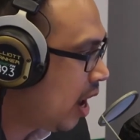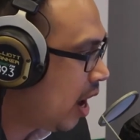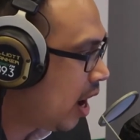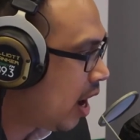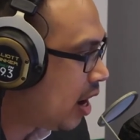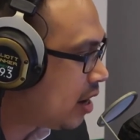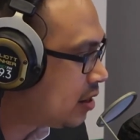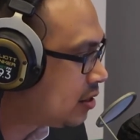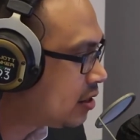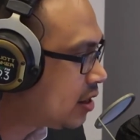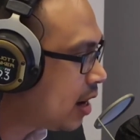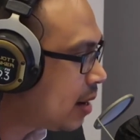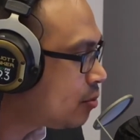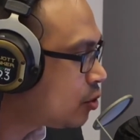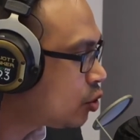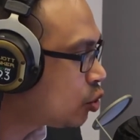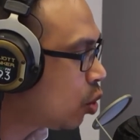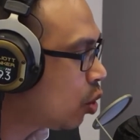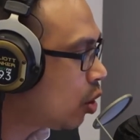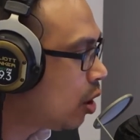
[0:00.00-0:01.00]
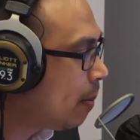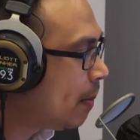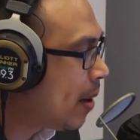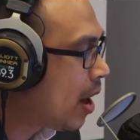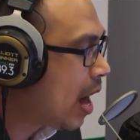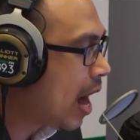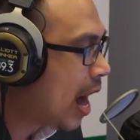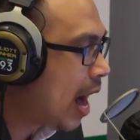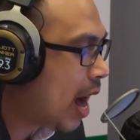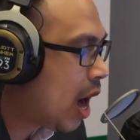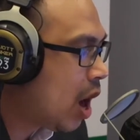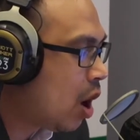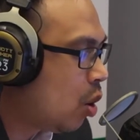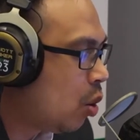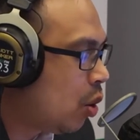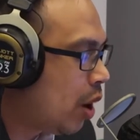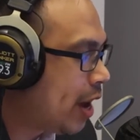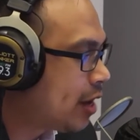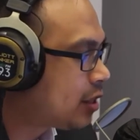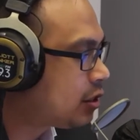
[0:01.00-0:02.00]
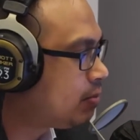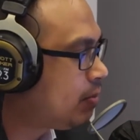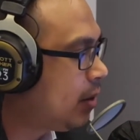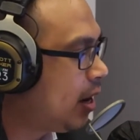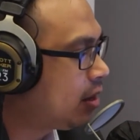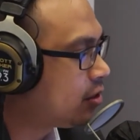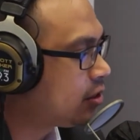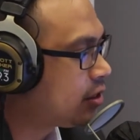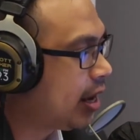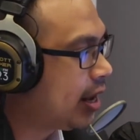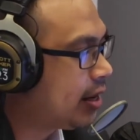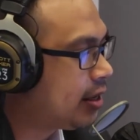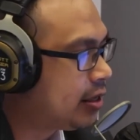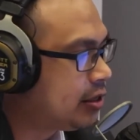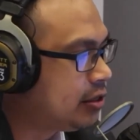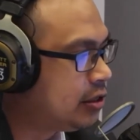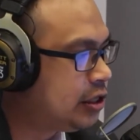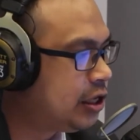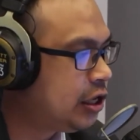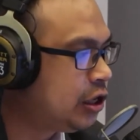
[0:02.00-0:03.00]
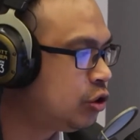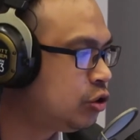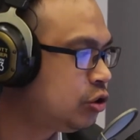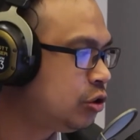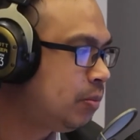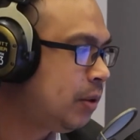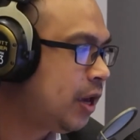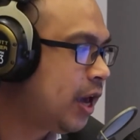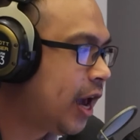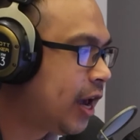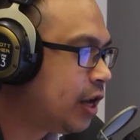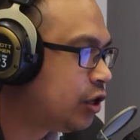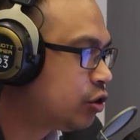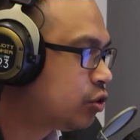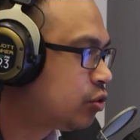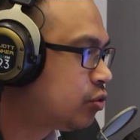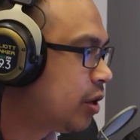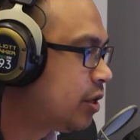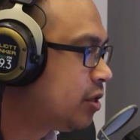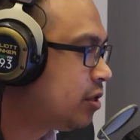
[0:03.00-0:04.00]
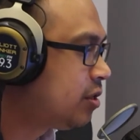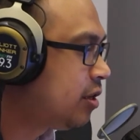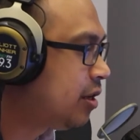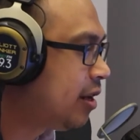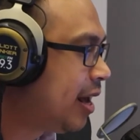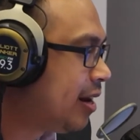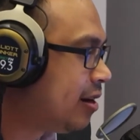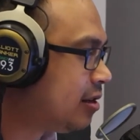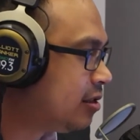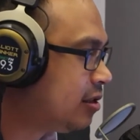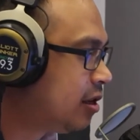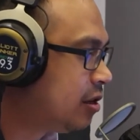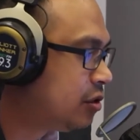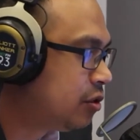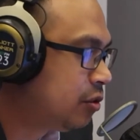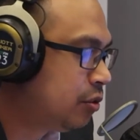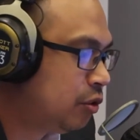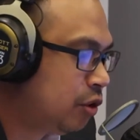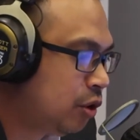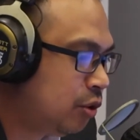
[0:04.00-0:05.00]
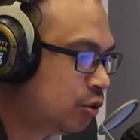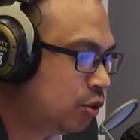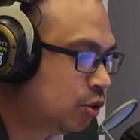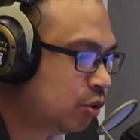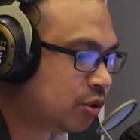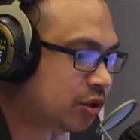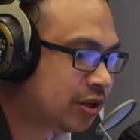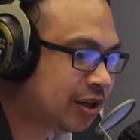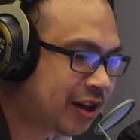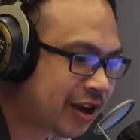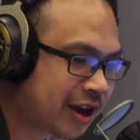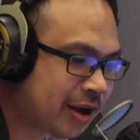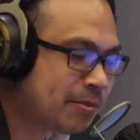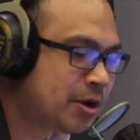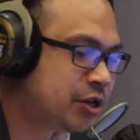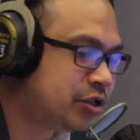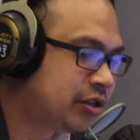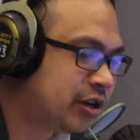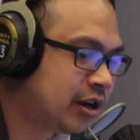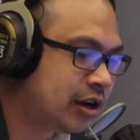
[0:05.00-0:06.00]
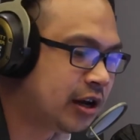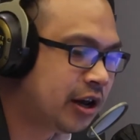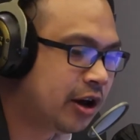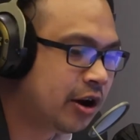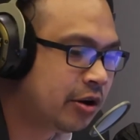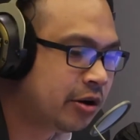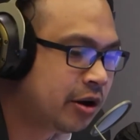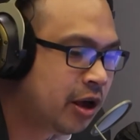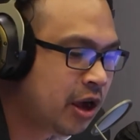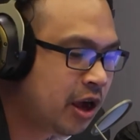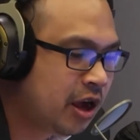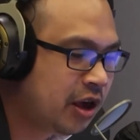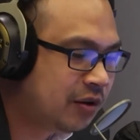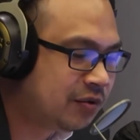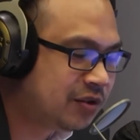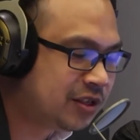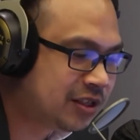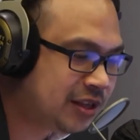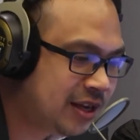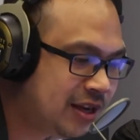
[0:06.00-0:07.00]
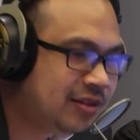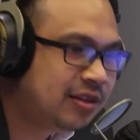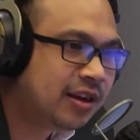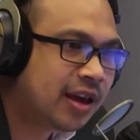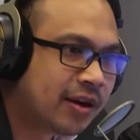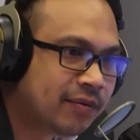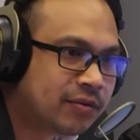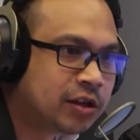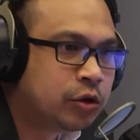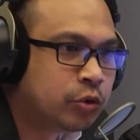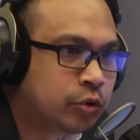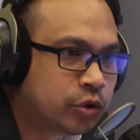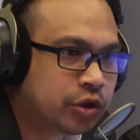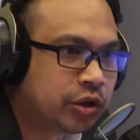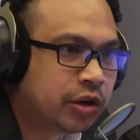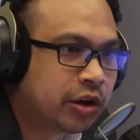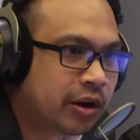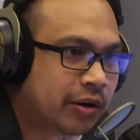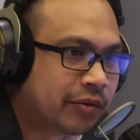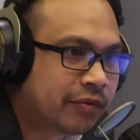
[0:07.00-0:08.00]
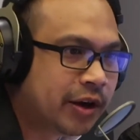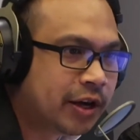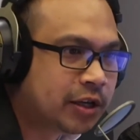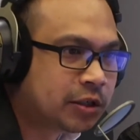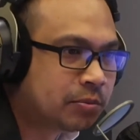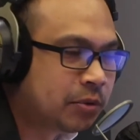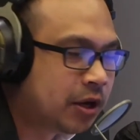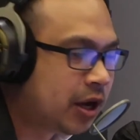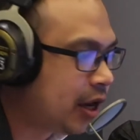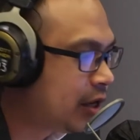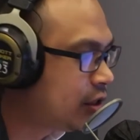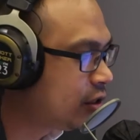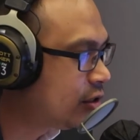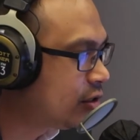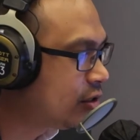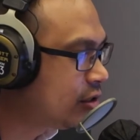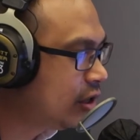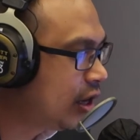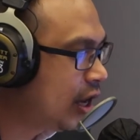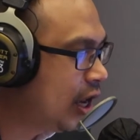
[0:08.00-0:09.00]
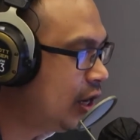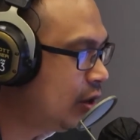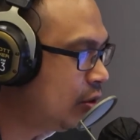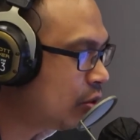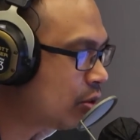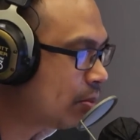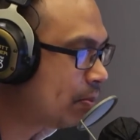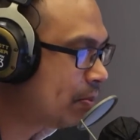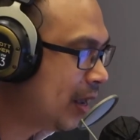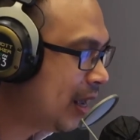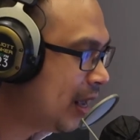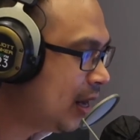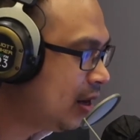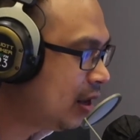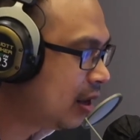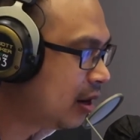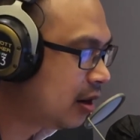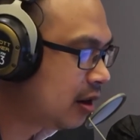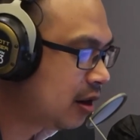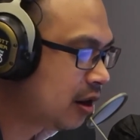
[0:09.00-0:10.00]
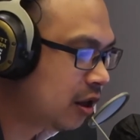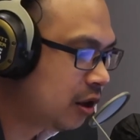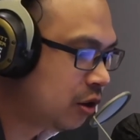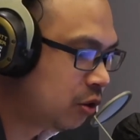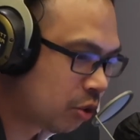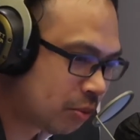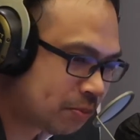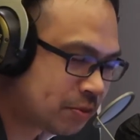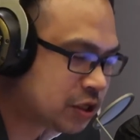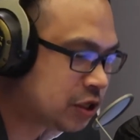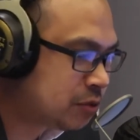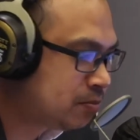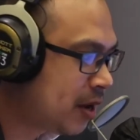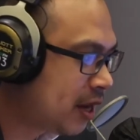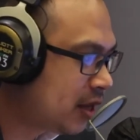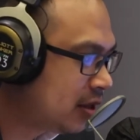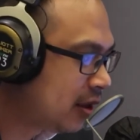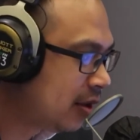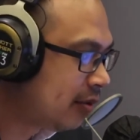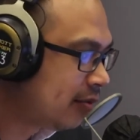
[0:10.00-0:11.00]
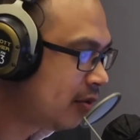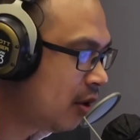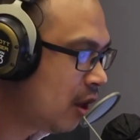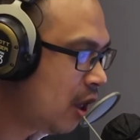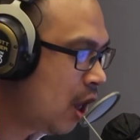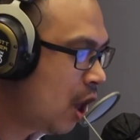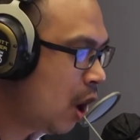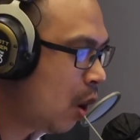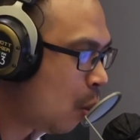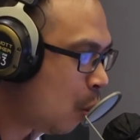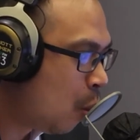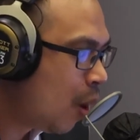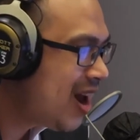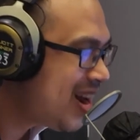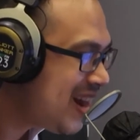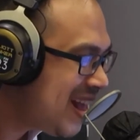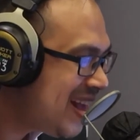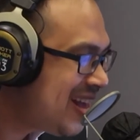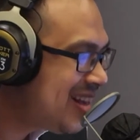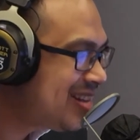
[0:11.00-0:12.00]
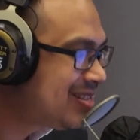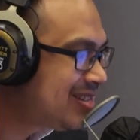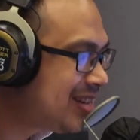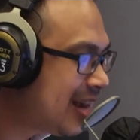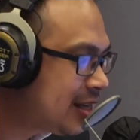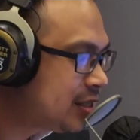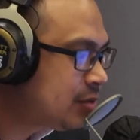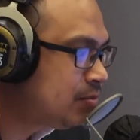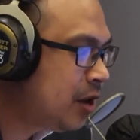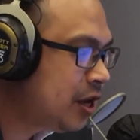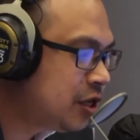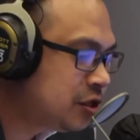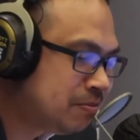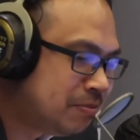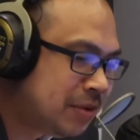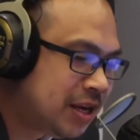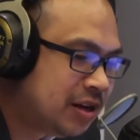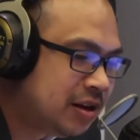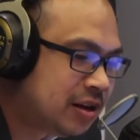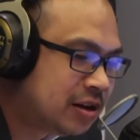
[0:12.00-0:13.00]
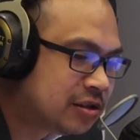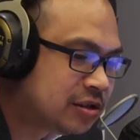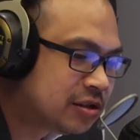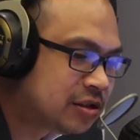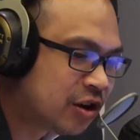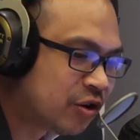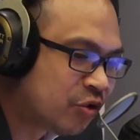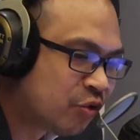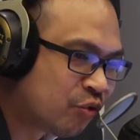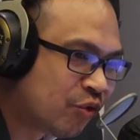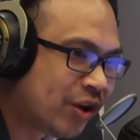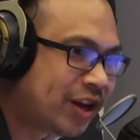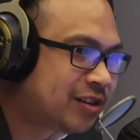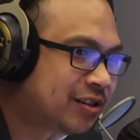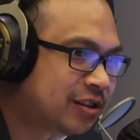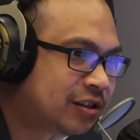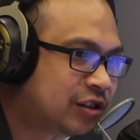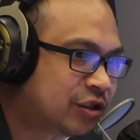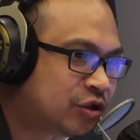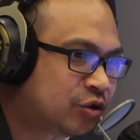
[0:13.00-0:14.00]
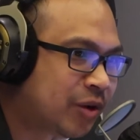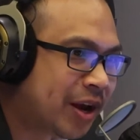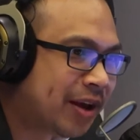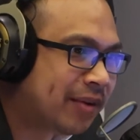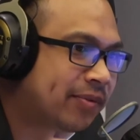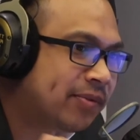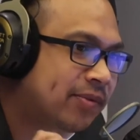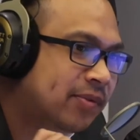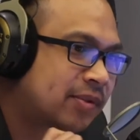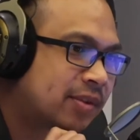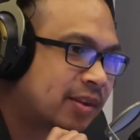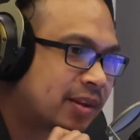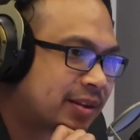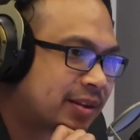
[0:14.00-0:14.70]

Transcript: It's time to talk about how SPH can continue to be a trusted and essential news source. And like I mentioned earlier on, you've seen the evolution of SPH. In your opinion, your perspective, what is SPH Media's greatest strength?